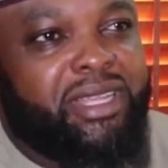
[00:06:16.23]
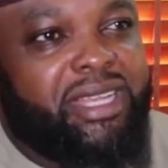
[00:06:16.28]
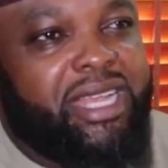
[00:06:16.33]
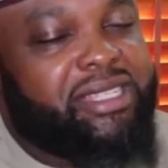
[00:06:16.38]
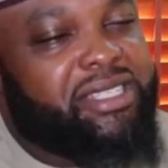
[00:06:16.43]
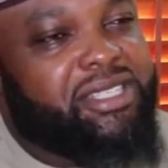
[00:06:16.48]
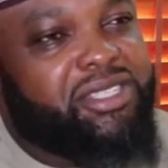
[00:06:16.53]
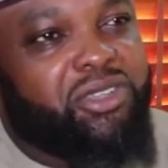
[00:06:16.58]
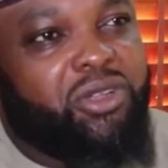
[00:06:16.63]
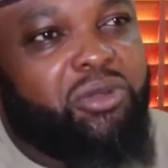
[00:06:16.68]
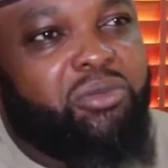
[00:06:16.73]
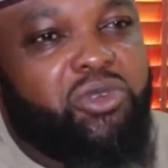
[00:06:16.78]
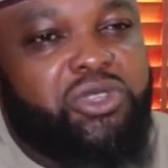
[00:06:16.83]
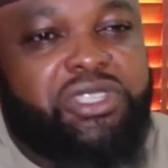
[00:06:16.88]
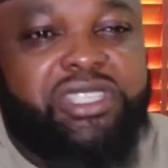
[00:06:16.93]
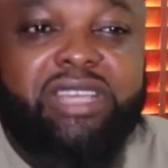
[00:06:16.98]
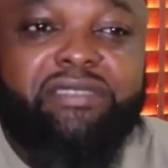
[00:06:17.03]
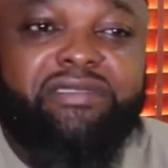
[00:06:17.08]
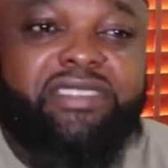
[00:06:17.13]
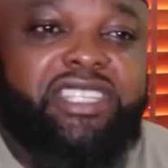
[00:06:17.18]
that is
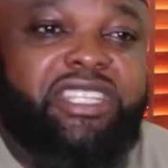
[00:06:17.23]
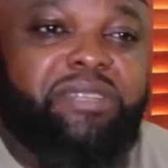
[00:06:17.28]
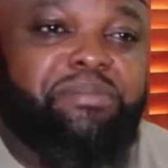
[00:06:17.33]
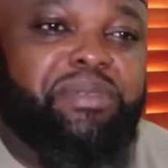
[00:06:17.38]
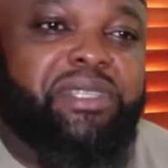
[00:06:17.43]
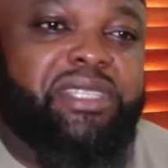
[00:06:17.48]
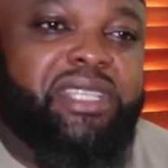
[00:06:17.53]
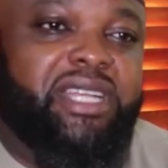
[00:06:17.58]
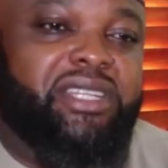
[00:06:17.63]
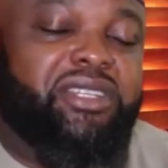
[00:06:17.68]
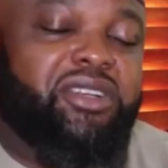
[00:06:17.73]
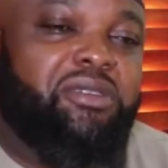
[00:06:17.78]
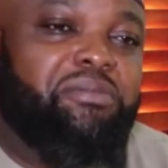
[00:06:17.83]
almost 70%